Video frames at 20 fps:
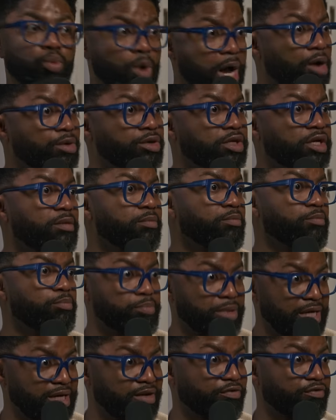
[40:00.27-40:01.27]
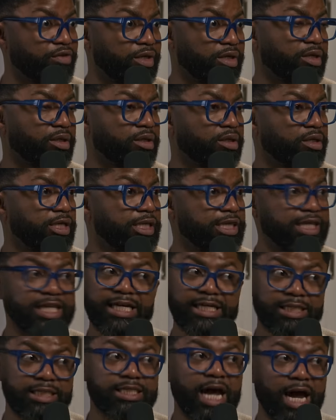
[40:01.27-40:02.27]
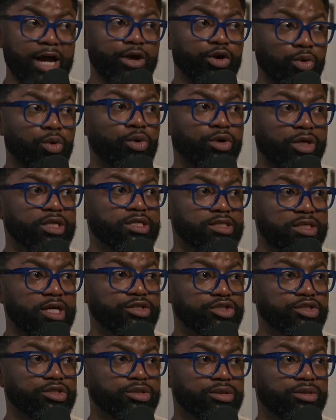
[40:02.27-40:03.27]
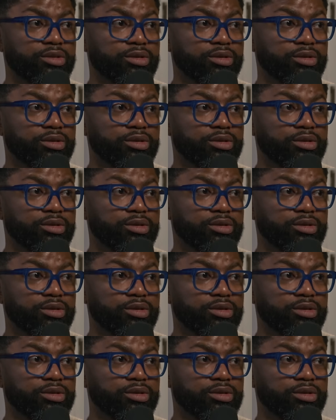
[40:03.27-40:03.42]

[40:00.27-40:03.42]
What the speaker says: wound up benefiting the entire organization.